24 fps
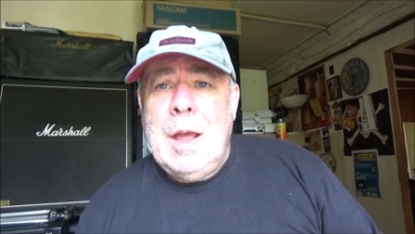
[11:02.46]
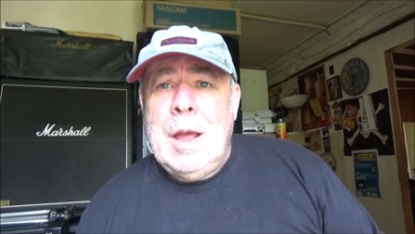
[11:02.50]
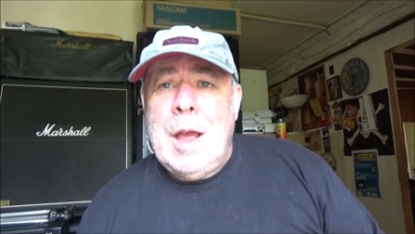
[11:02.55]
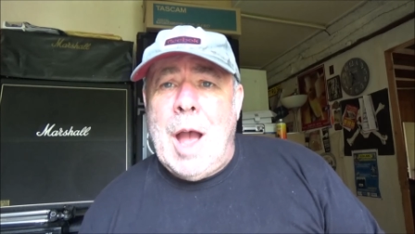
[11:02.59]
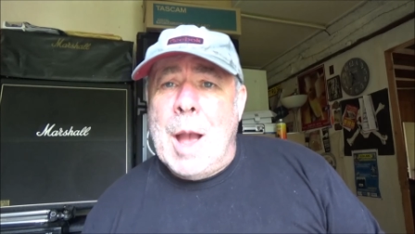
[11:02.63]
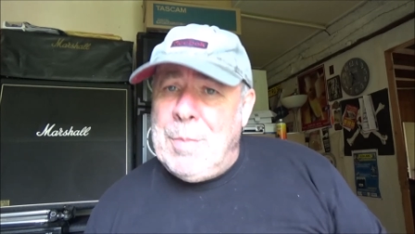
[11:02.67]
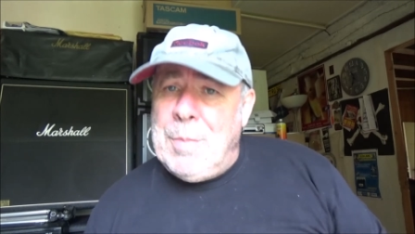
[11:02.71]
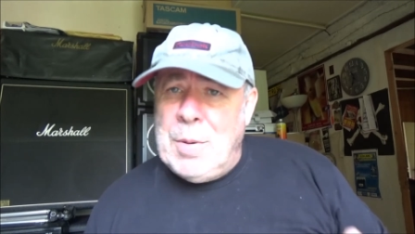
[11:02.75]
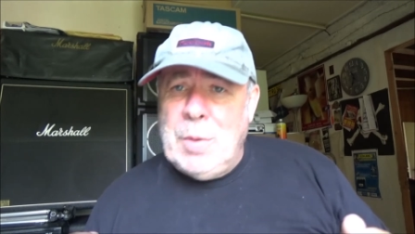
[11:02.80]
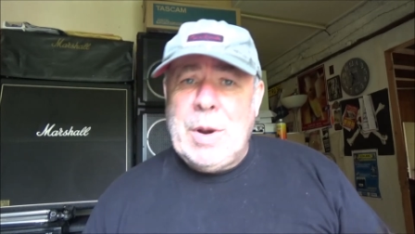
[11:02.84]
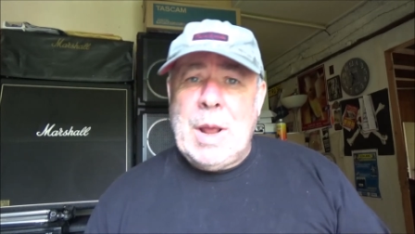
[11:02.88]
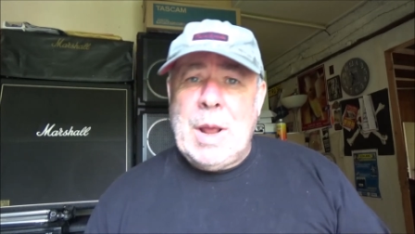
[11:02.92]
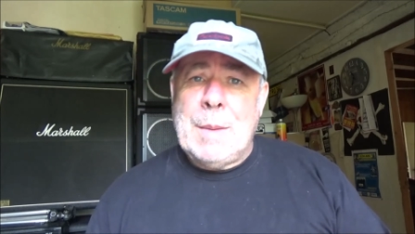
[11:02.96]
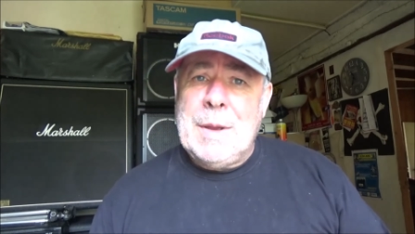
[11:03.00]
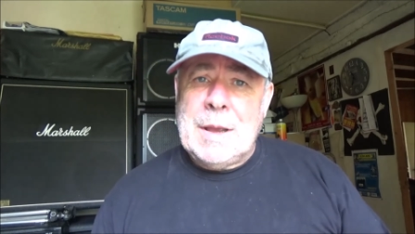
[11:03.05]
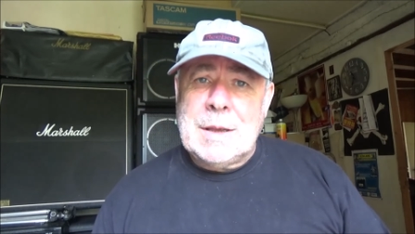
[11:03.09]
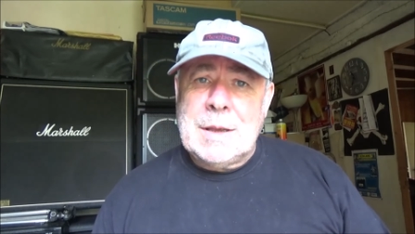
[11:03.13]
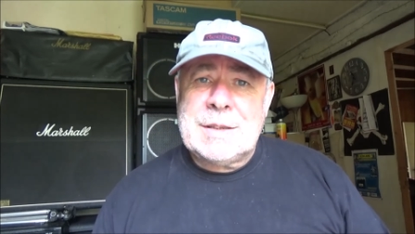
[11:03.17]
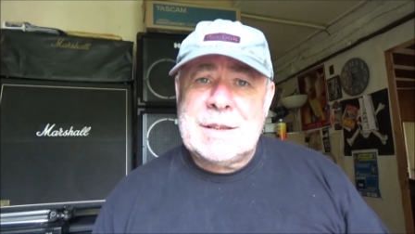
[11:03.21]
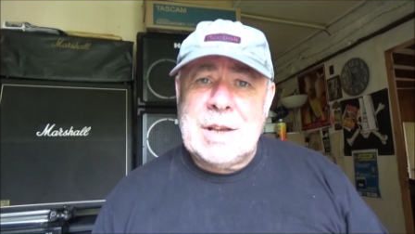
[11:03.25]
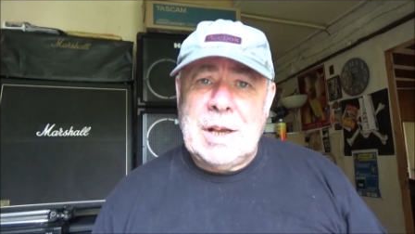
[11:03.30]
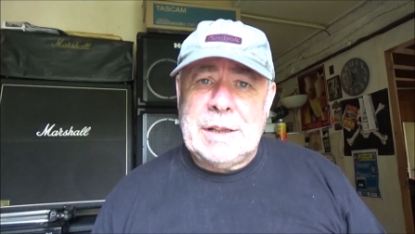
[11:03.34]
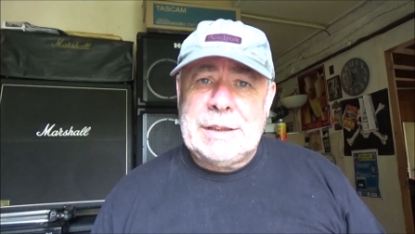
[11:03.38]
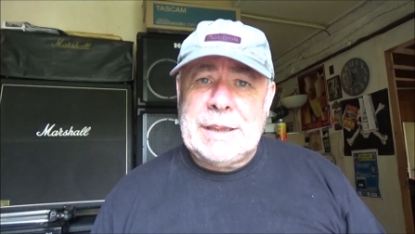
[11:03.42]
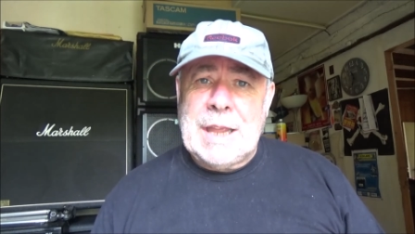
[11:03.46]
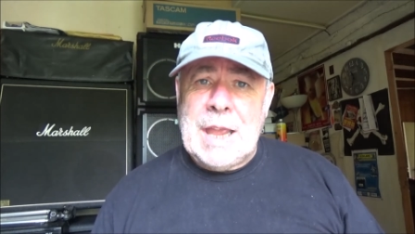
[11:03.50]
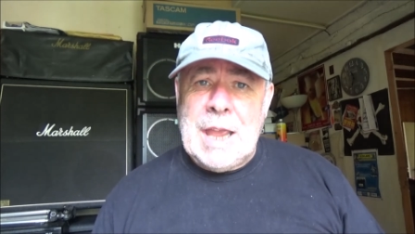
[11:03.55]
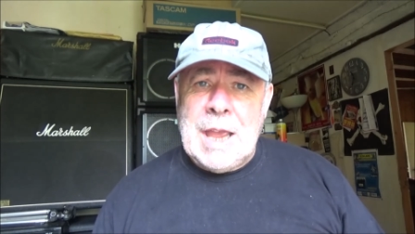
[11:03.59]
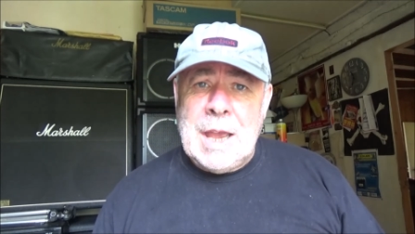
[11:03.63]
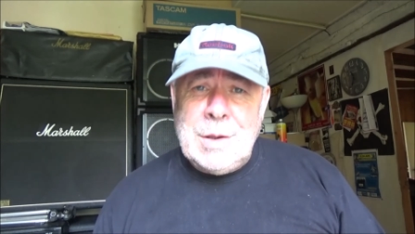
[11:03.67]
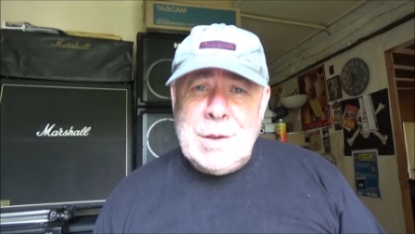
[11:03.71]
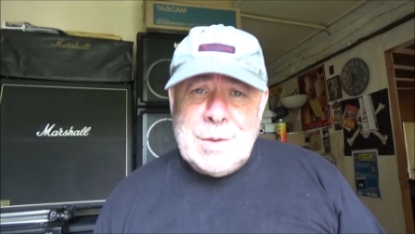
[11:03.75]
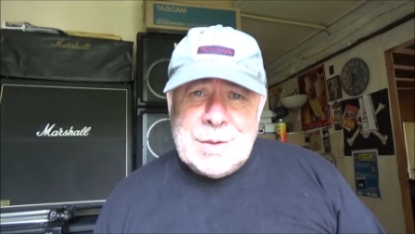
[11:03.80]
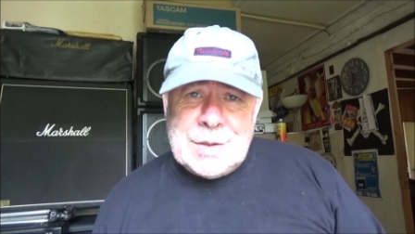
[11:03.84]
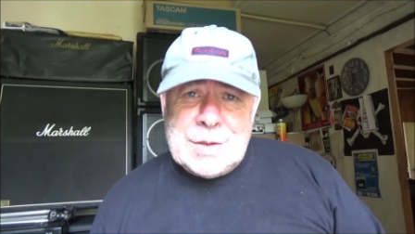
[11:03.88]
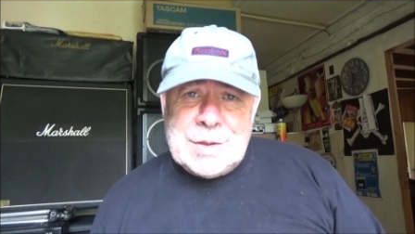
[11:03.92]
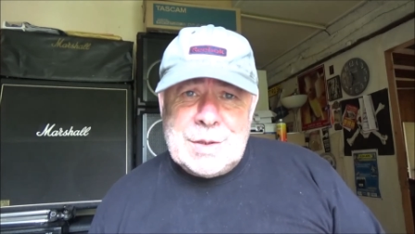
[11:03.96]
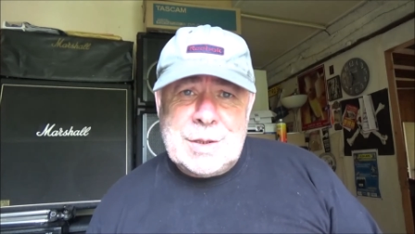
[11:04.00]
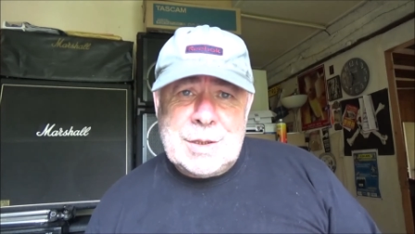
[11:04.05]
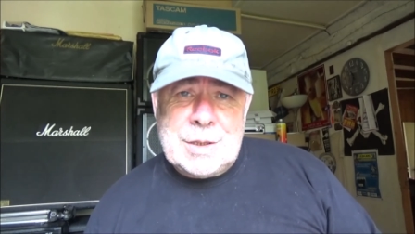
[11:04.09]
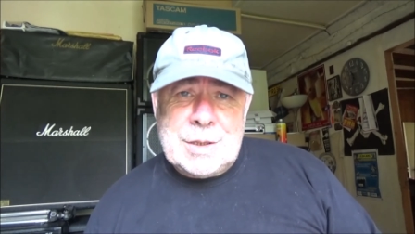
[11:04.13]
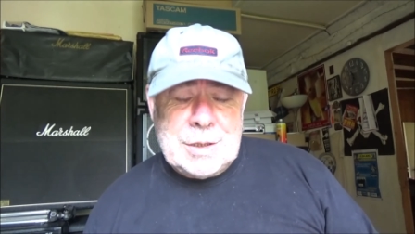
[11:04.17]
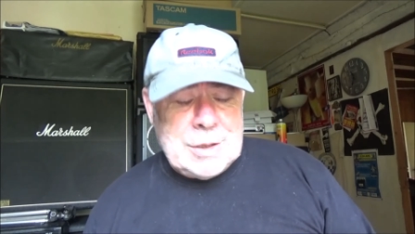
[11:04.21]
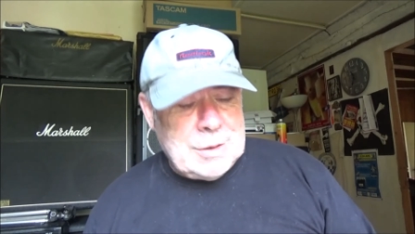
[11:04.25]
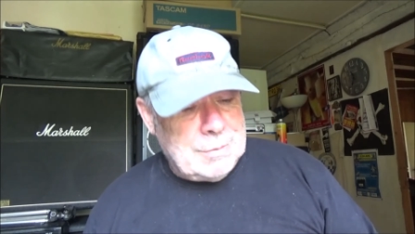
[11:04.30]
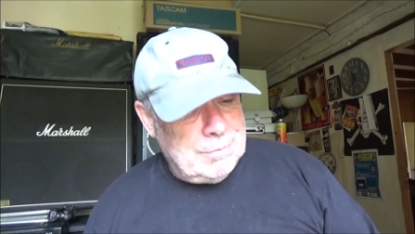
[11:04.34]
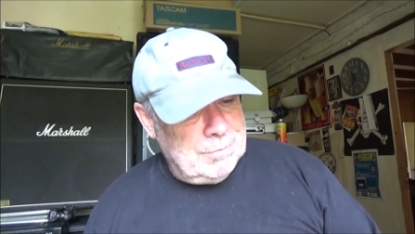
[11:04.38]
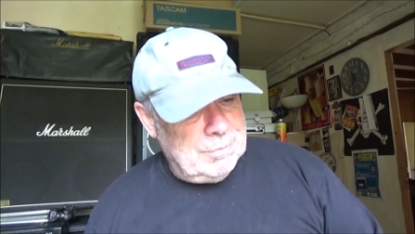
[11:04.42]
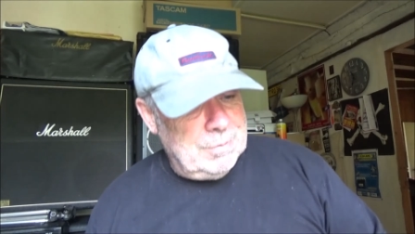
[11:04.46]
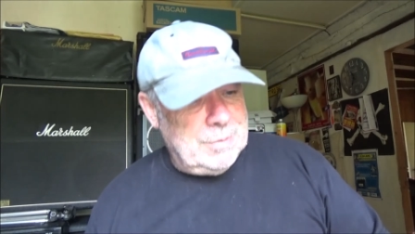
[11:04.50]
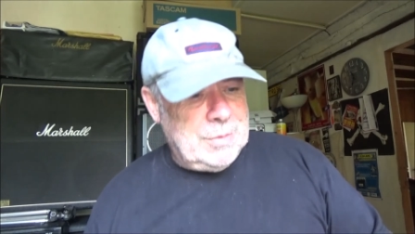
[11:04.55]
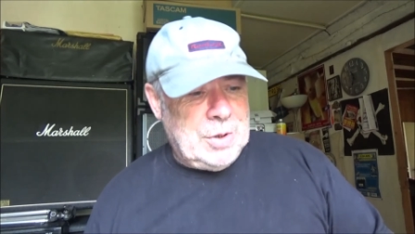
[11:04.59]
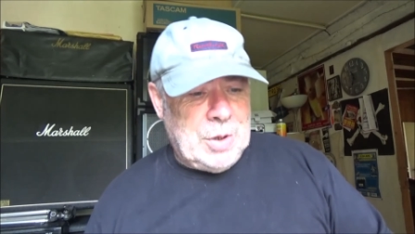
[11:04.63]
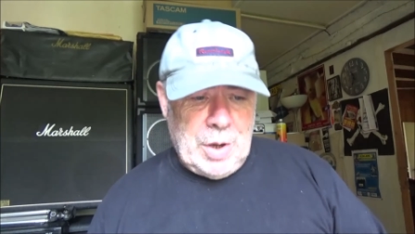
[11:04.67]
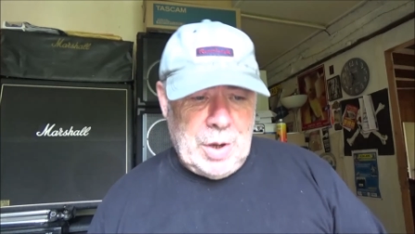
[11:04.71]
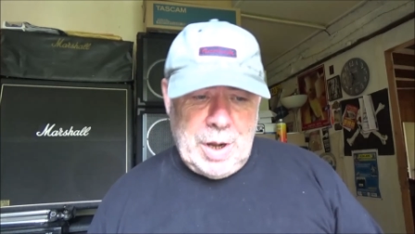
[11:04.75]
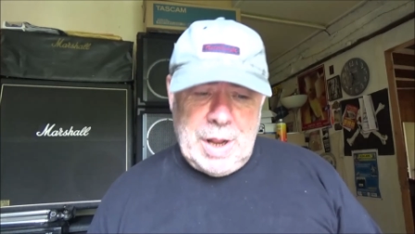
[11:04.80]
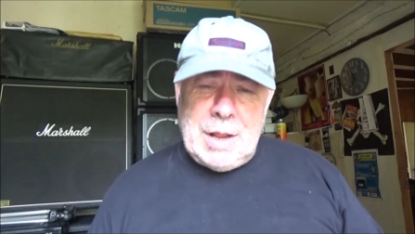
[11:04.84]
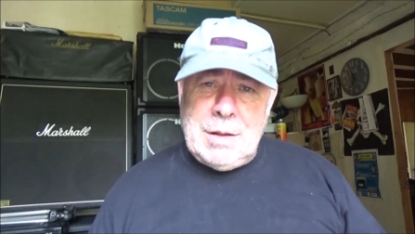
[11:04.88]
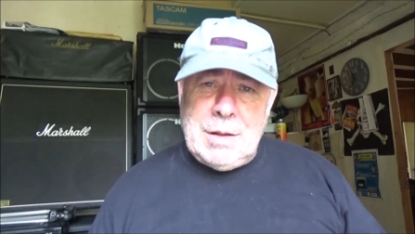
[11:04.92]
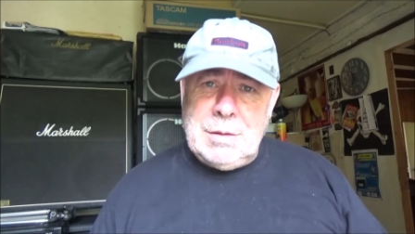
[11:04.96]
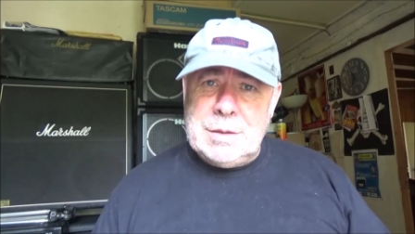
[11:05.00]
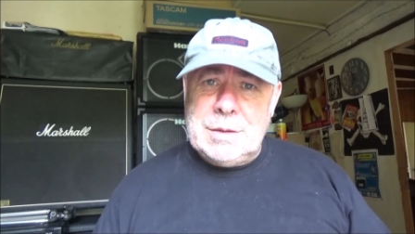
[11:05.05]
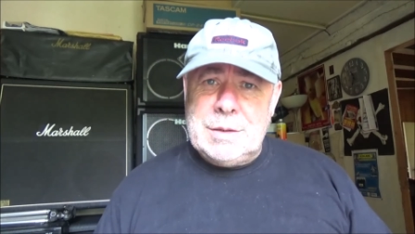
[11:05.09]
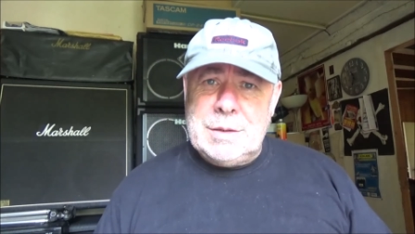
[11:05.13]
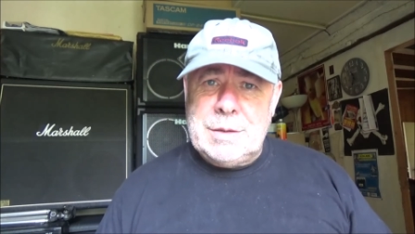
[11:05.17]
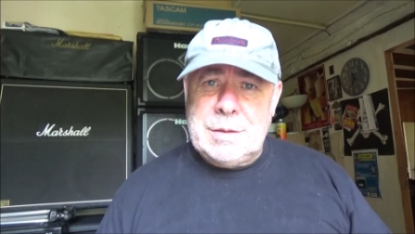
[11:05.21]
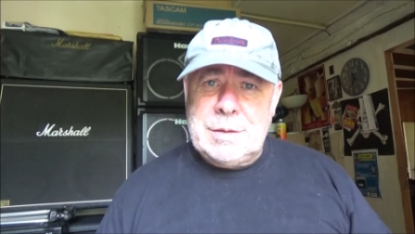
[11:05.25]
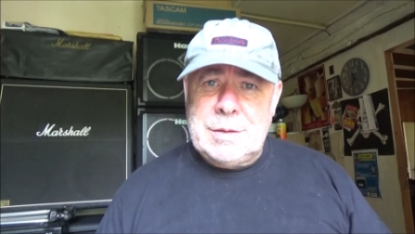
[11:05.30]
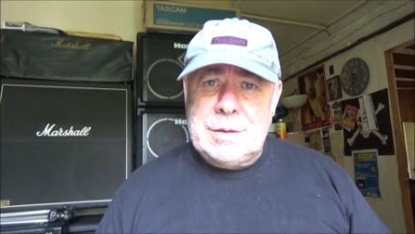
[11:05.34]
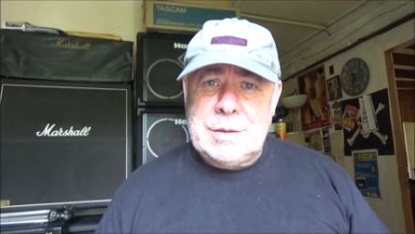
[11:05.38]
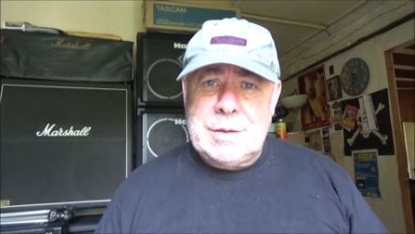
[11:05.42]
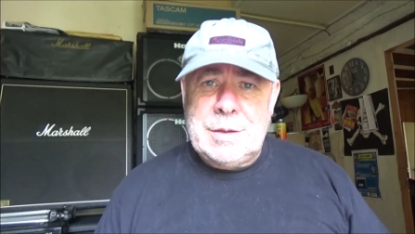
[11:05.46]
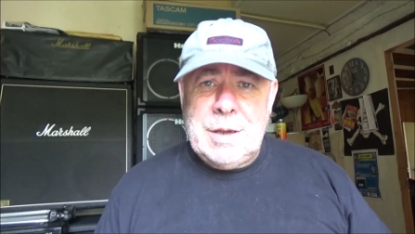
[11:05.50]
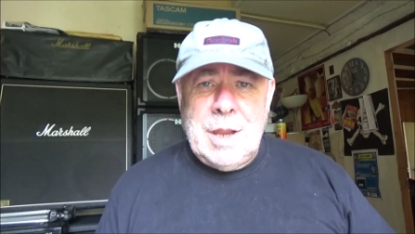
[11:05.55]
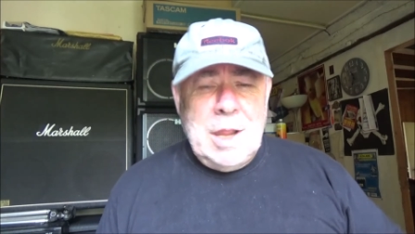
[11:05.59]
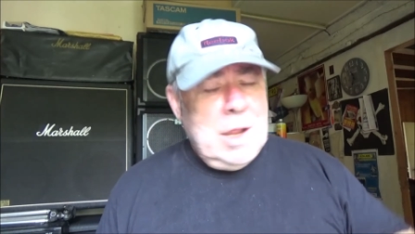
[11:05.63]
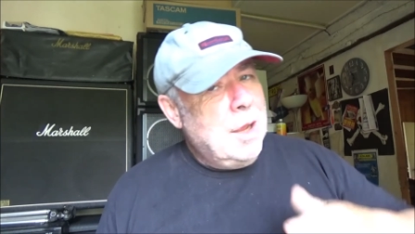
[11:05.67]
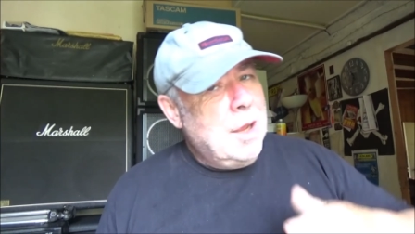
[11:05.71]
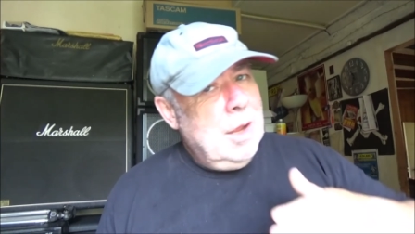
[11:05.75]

I pulled up outside their house, got out,